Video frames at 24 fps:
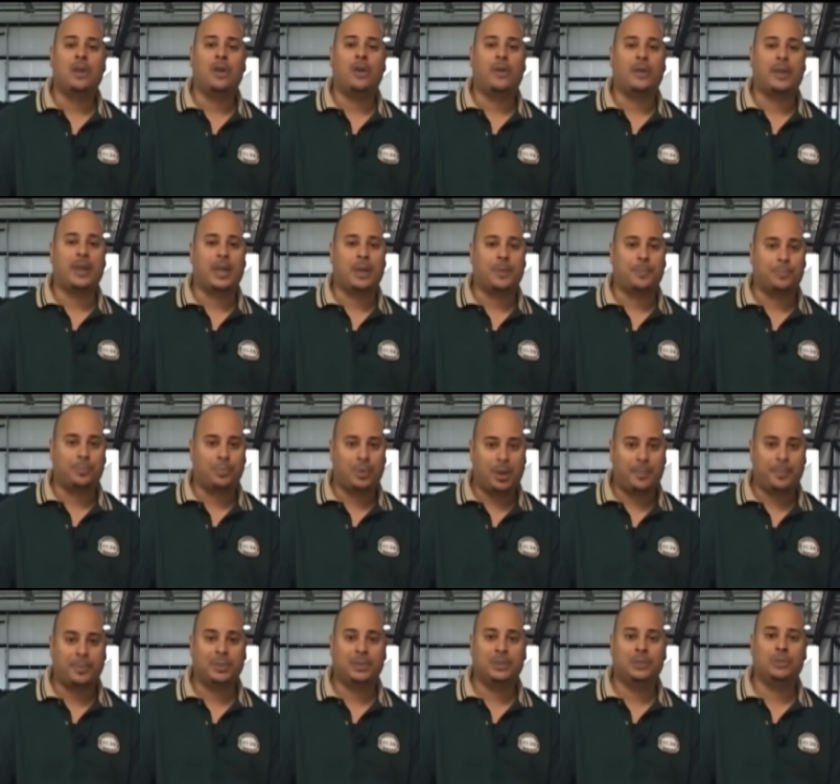on how to
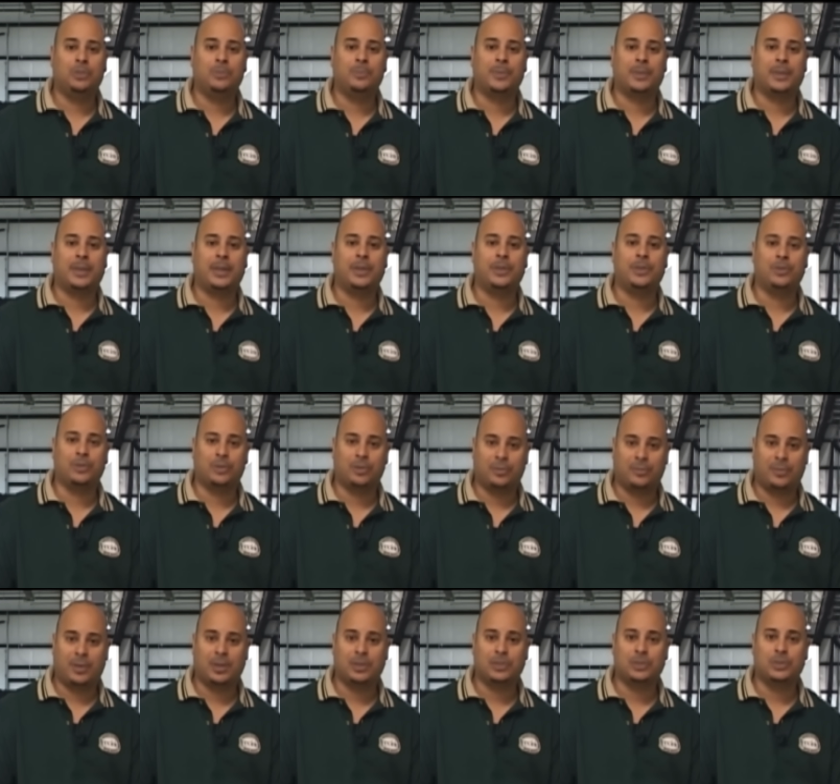properly lubricate your
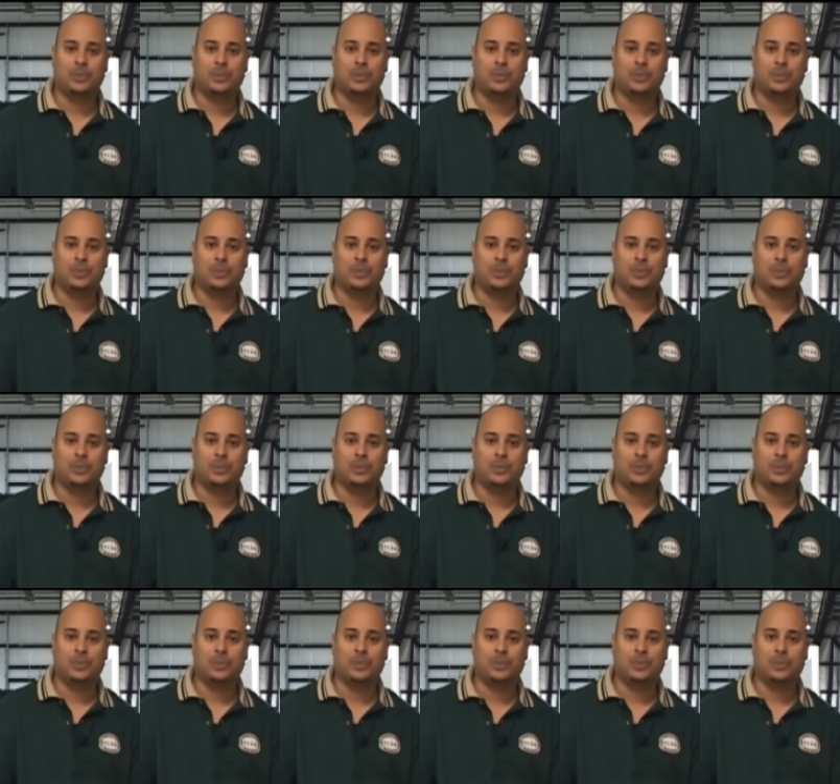garage